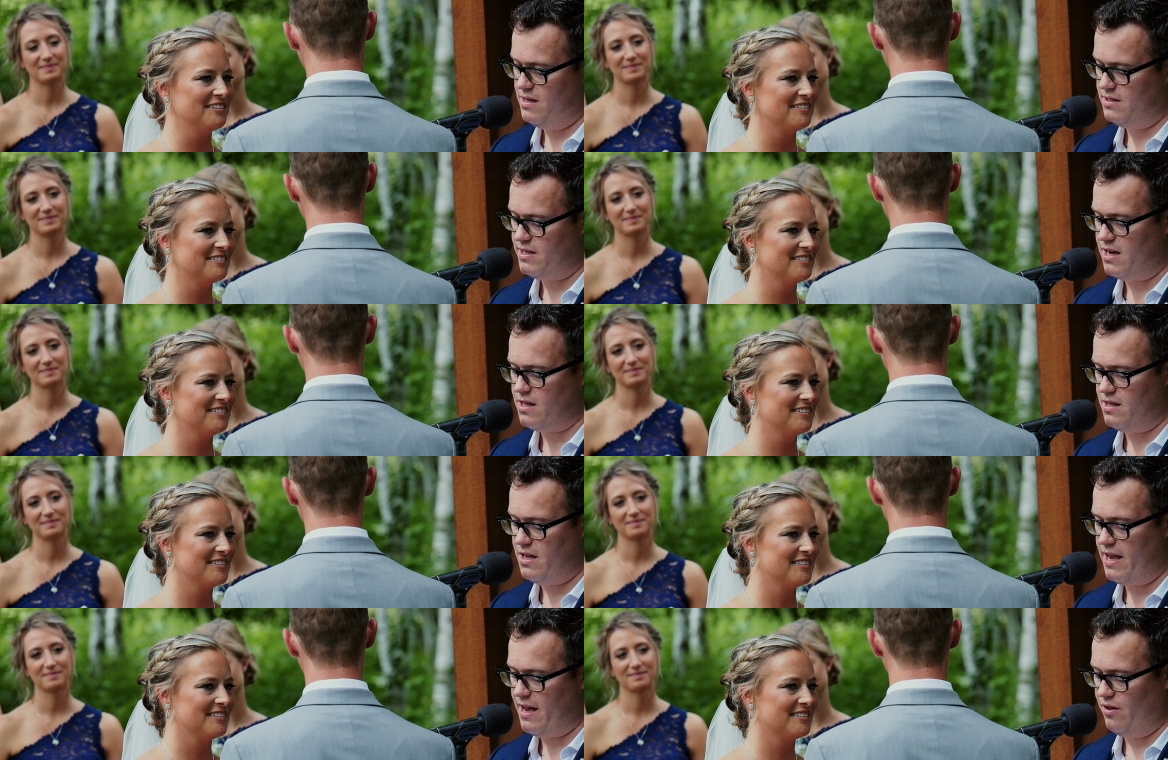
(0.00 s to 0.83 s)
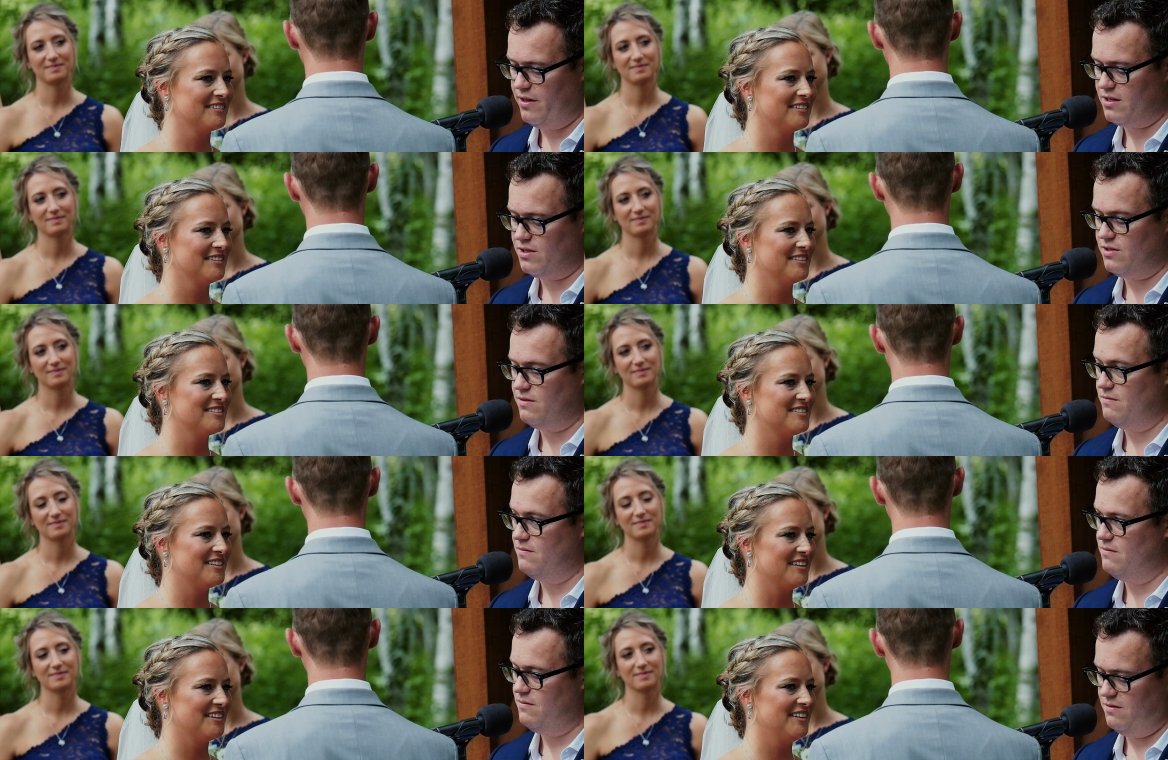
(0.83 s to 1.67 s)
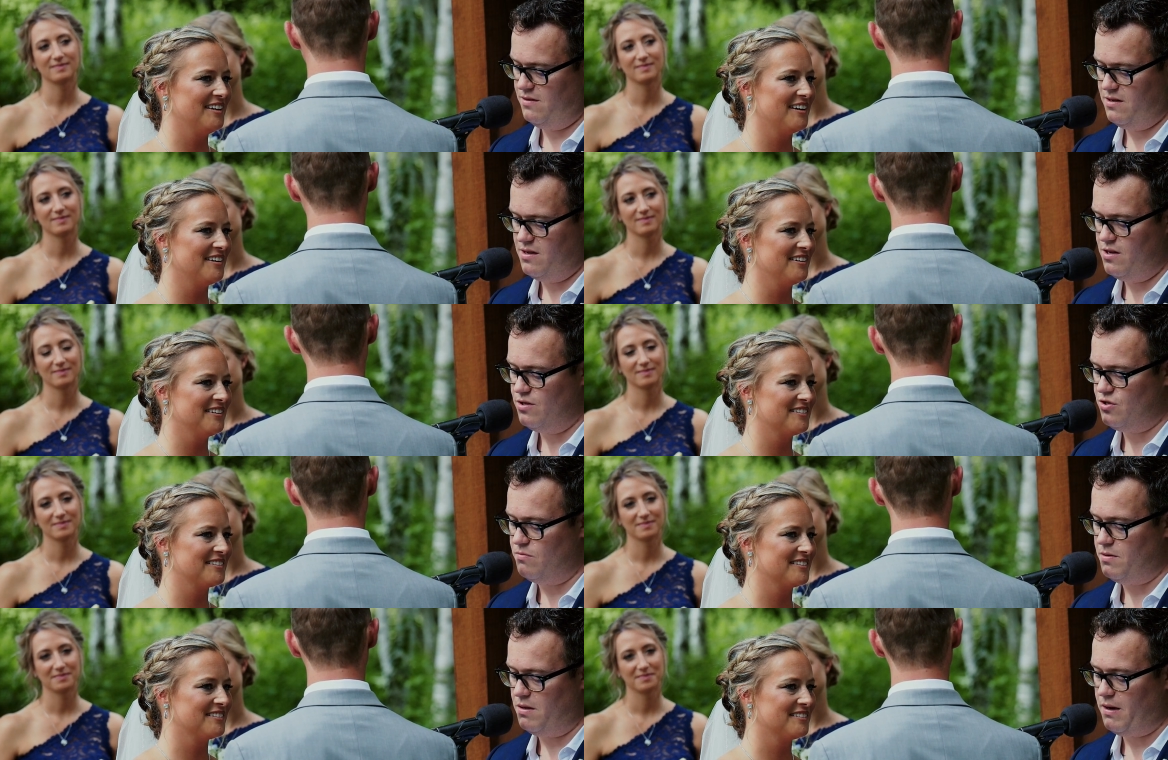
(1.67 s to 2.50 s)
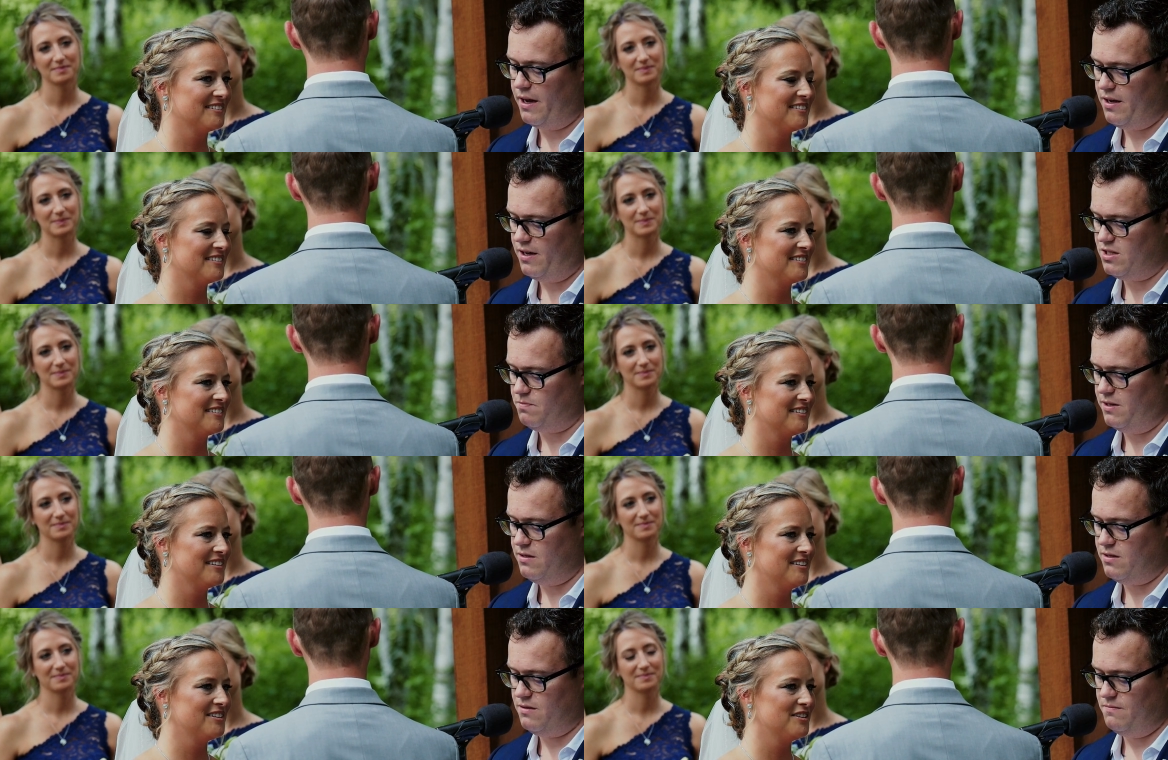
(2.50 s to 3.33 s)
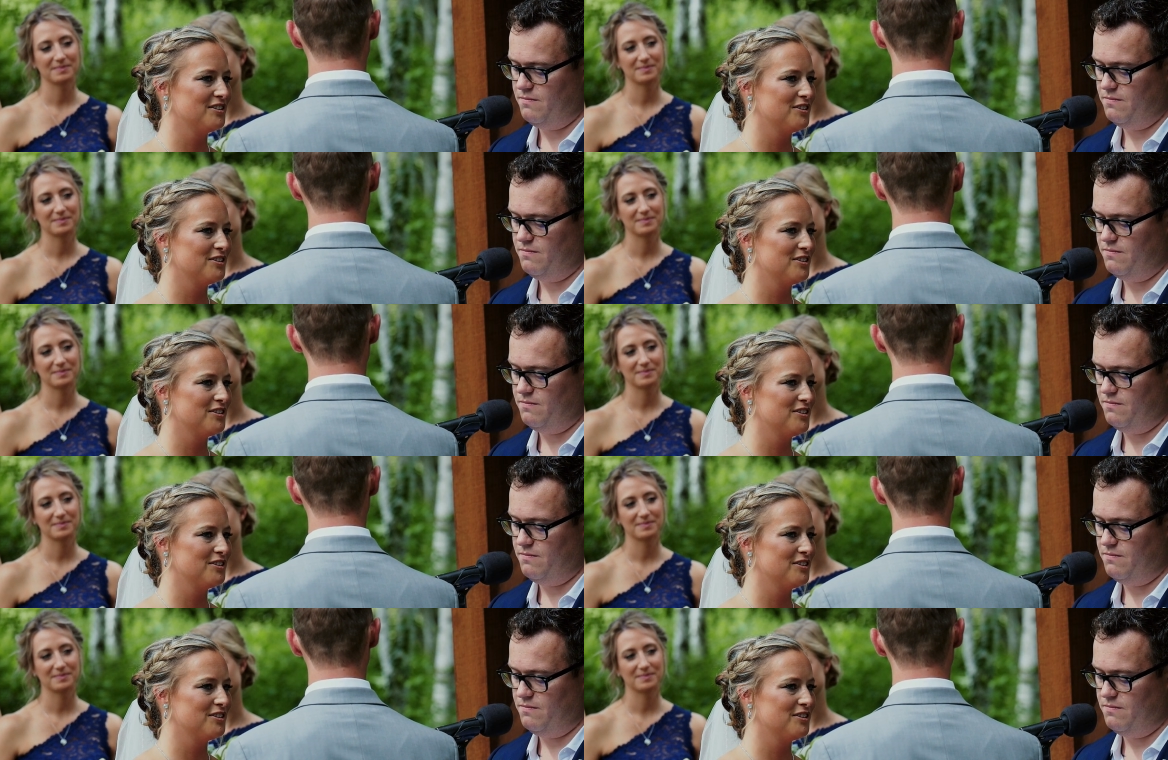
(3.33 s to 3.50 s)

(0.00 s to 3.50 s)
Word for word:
Speaker 1: take thee, Alex, to be my husband,